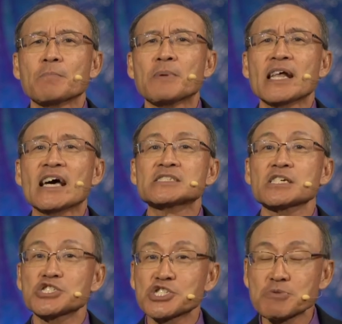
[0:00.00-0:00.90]
but as a
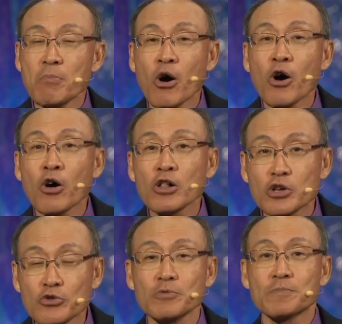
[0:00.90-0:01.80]
small
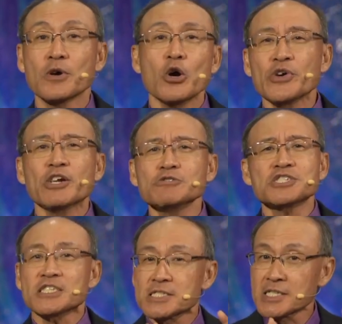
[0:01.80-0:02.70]
group. We don't
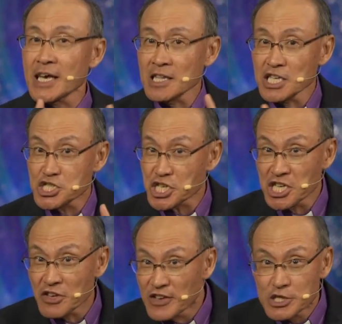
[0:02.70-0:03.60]
just tell each
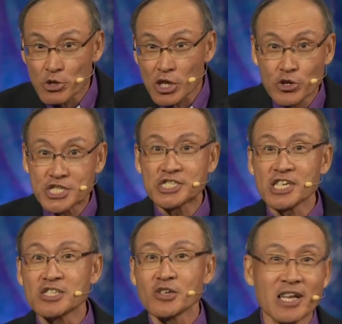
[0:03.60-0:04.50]
individual
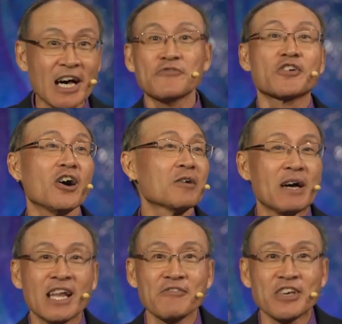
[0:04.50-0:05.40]
Christian to love God
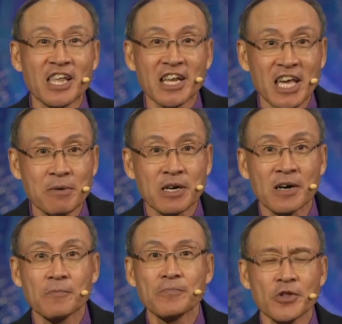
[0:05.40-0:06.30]
by loving their neighbor.
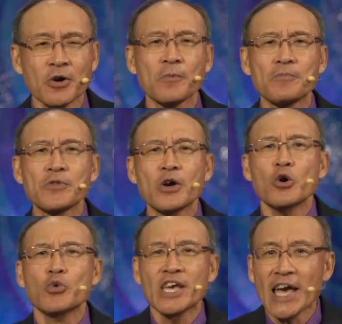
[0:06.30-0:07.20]
No,
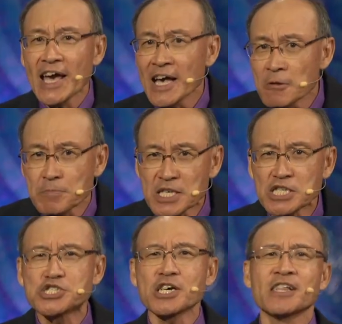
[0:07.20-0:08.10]
we help
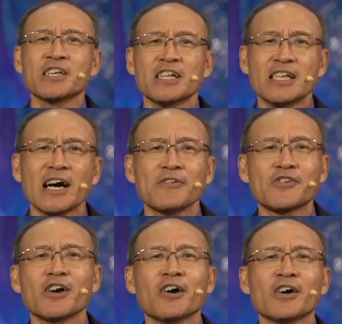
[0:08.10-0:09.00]
each other love
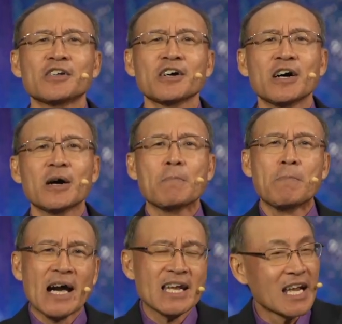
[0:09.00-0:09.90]
God
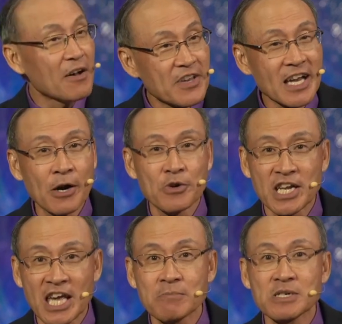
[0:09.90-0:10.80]
by loving our
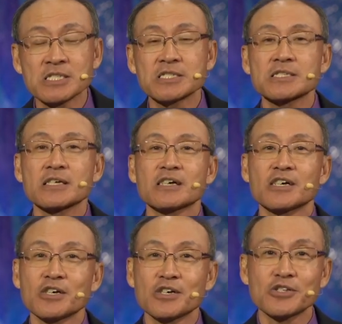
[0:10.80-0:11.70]
neighbors
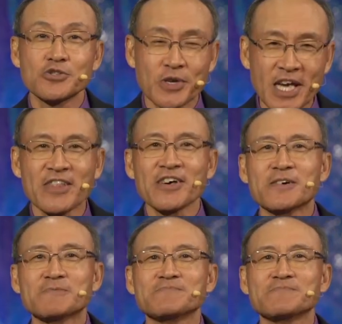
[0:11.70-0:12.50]
together.